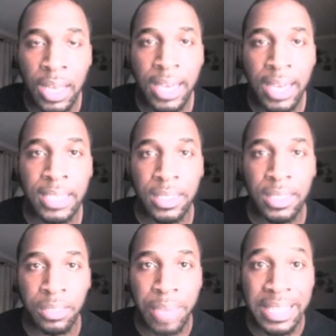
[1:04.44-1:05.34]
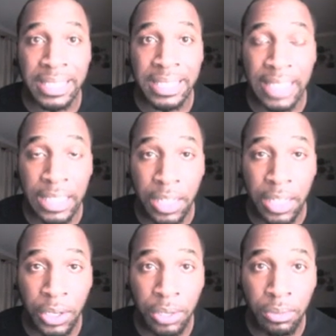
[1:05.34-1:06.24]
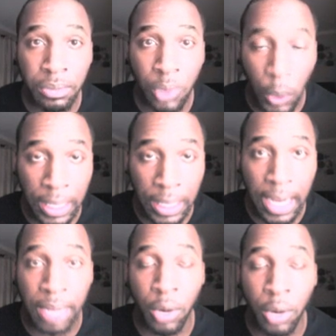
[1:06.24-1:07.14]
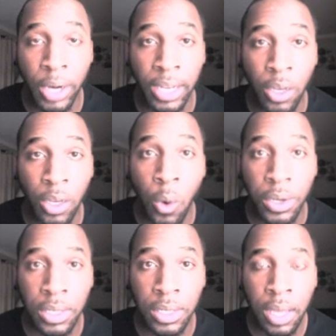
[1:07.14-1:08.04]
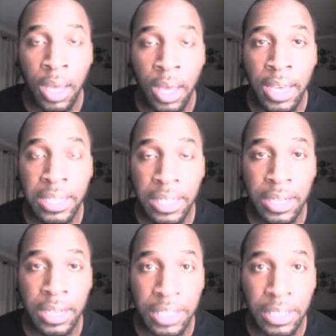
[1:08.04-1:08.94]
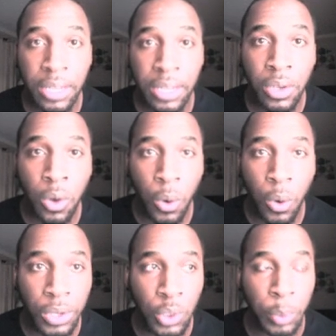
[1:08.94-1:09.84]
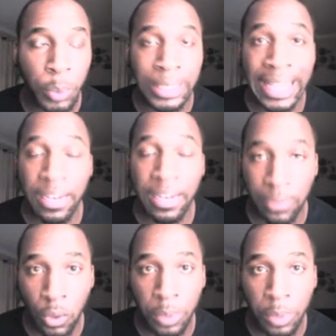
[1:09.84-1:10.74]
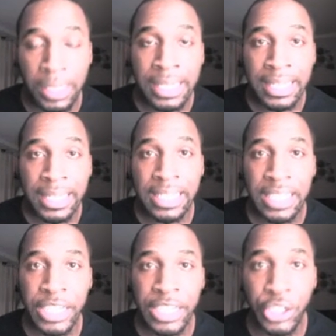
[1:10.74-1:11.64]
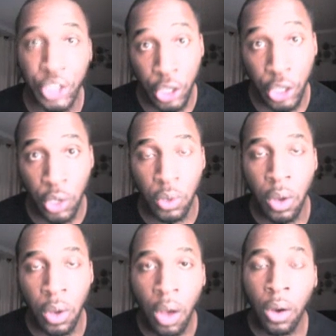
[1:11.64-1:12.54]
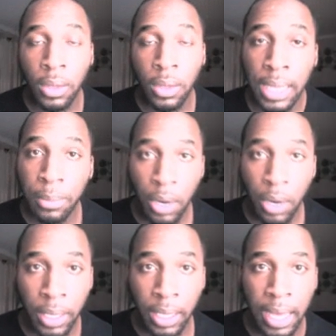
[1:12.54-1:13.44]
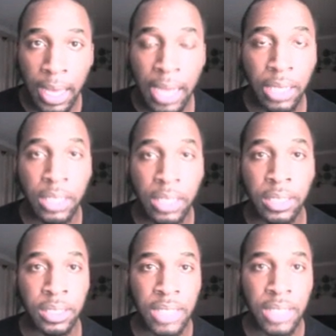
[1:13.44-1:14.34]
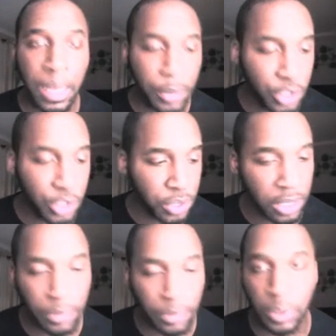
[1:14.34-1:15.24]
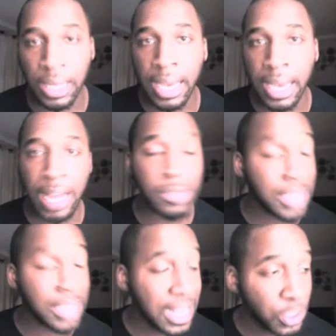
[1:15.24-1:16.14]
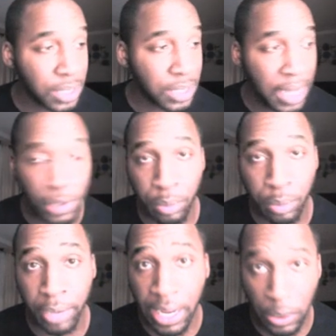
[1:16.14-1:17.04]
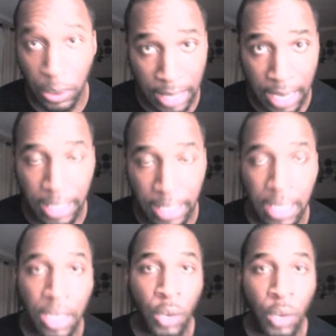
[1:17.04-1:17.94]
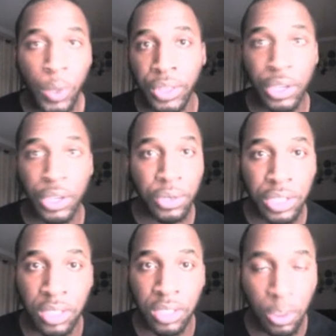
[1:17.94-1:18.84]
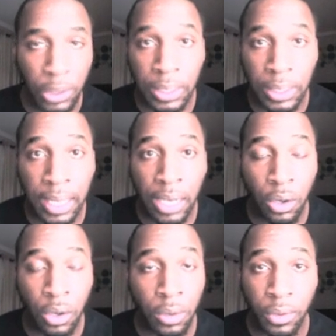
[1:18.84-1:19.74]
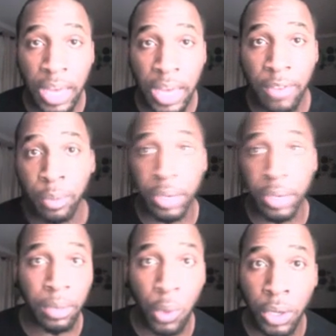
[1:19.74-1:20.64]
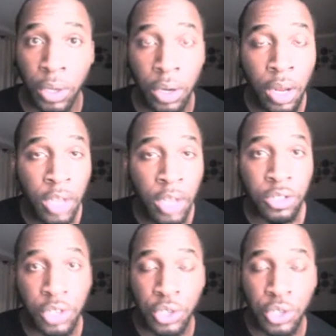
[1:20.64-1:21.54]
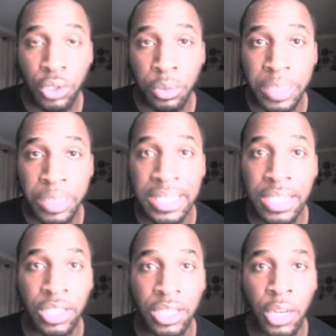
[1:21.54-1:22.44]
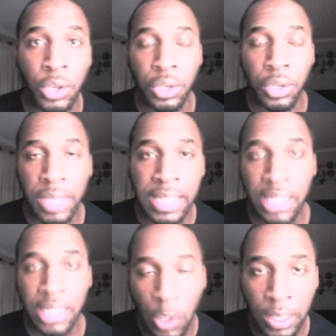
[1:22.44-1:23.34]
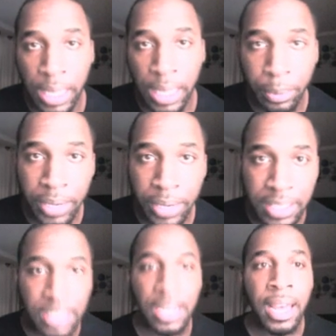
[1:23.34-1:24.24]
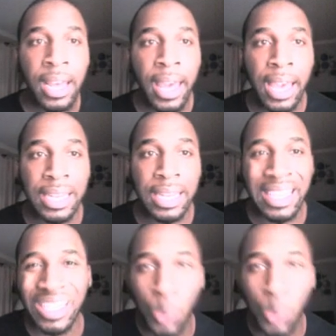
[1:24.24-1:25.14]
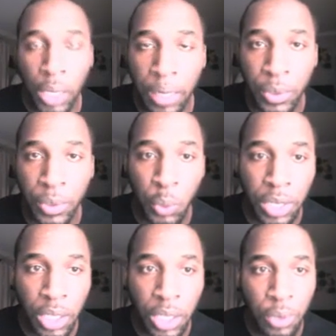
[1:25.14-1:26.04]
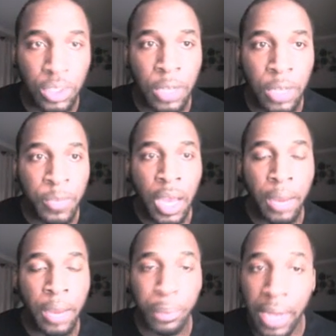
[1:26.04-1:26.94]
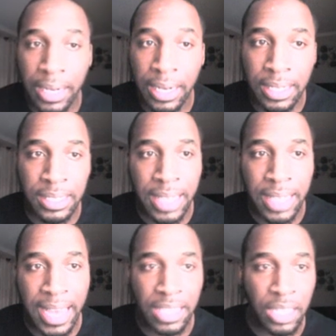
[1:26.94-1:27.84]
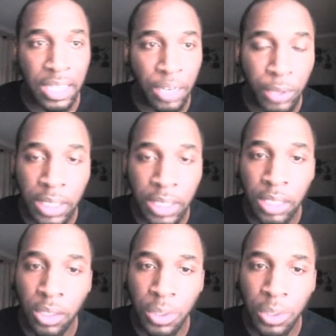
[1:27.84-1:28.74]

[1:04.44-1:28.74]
is basically another online marketing course. It's another course or platform that teaches you online marketing, how to establish yourself online, how to establish a brand online, whether you're just solely online or if you have a brick and mortar traditional business. You need an online presence. And Easy1Up is one of those products that has a really good course